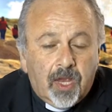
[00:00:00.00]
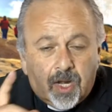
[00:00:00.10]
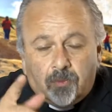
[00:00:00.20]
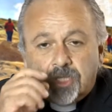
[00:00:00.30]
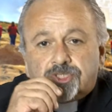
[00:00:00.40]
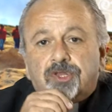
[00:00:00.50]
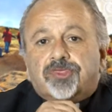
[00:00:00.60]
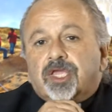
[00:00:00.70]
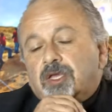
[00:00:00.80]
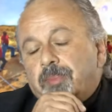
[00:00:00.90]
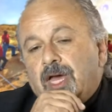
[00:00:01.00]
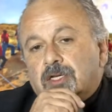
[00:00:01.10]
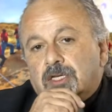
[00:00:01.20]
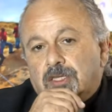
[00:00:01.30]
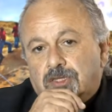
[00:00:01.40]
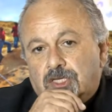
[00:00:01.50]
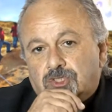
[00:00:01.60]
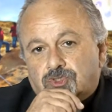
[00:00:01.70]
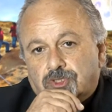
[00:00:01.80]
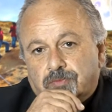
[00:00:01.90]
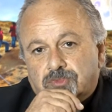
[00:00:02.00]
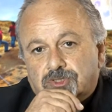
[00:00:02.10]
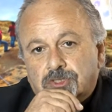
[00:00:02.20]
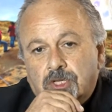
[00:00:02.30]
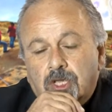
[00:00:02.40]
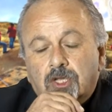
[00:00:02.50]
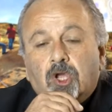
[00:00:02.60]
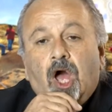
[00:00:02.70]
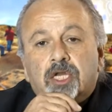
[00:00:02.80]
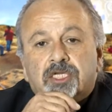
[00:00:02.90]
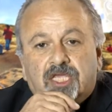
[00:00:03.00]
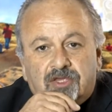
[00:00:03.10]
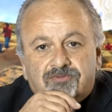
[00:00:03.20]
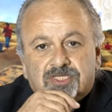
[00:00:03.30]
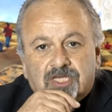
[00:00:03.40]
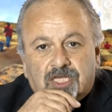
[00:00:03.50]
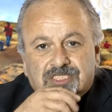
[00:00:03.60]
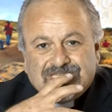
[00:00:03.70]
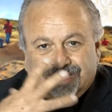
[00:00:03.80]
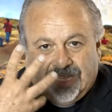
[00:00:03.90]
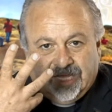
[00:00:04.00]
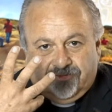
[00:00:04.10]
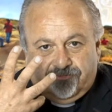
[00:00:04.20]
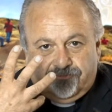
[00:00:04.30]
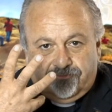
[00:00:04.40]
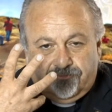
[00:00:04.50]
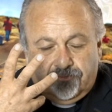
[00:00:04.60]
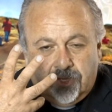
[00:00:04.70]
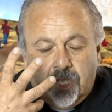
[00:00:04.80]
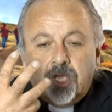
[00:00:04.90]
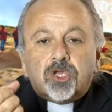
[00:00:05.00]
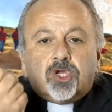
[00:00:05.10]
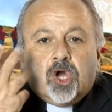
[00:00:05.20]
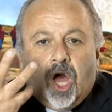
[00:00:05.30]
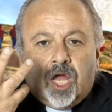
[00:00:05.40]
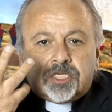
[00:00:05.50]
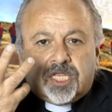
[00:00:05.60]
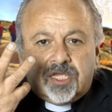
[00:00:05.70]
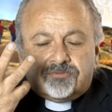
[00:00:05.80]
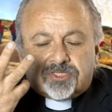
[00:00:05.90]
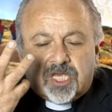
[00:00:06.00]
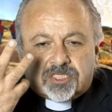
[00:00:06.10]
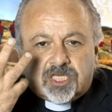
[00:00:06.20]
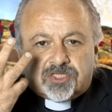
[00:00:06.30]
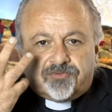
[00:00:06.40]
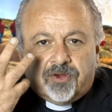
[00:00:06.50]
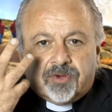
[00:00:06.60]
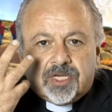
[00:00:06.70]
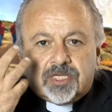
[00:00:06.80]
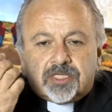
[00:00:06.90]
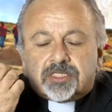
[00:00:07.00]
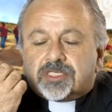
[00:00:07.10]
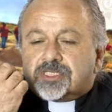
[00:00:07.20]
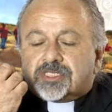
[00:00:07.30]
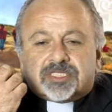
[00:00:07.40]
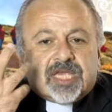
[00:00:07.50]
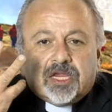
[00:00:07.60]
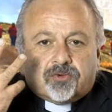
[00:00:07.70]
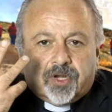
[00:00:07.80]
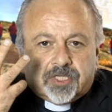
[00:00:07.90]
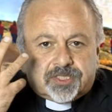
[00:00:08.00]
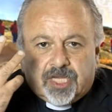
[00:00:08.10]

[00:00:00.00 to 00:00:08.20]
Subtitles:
And I want you to think about it in these terms. God gives us life. God gives us this very sacred